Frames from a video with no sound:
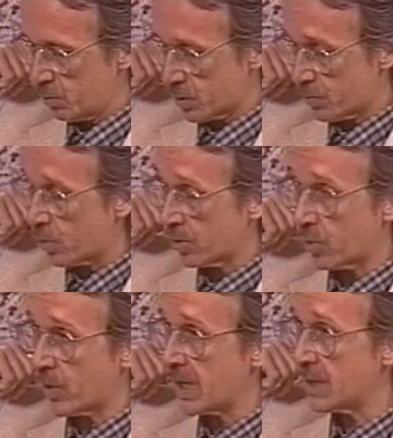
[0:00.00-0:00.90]
was
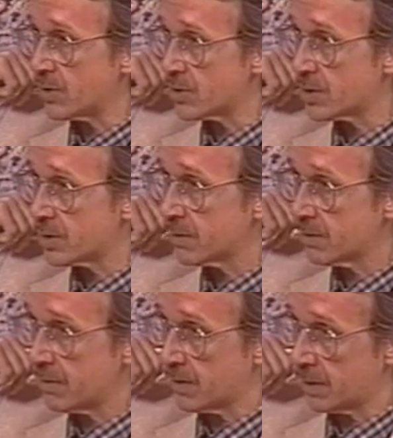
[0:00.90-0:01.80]
more arranged
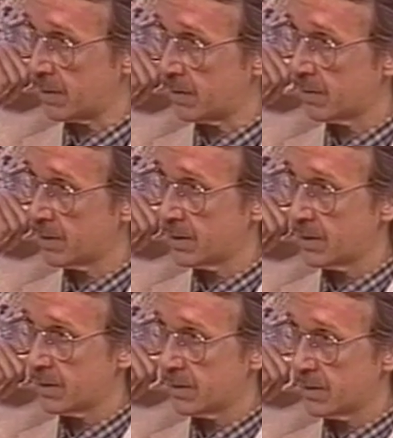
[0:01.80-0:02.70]
than
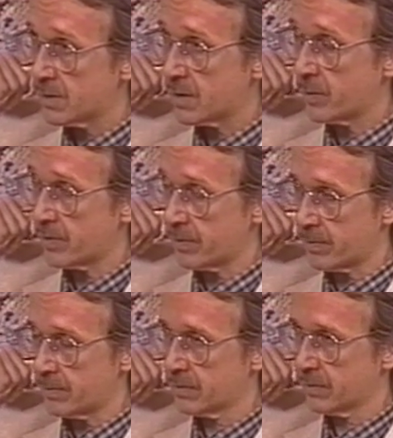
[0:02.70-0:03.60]
mm-hmm. some of
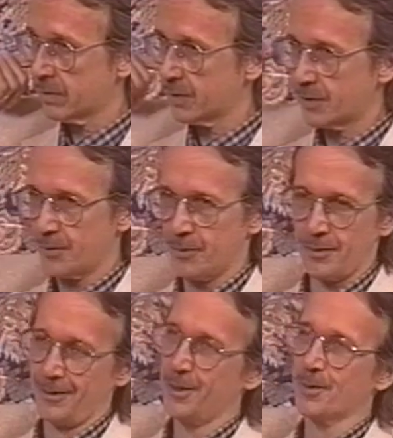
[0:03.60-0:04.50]
the.
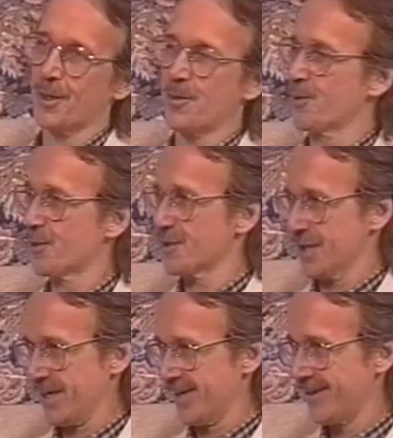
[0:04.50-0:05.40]
Well, here we go with
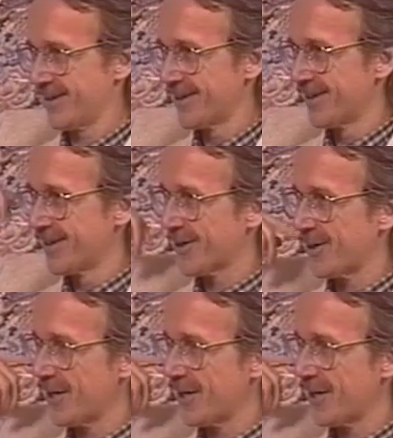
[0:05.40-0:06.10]
words again. Yeah, right.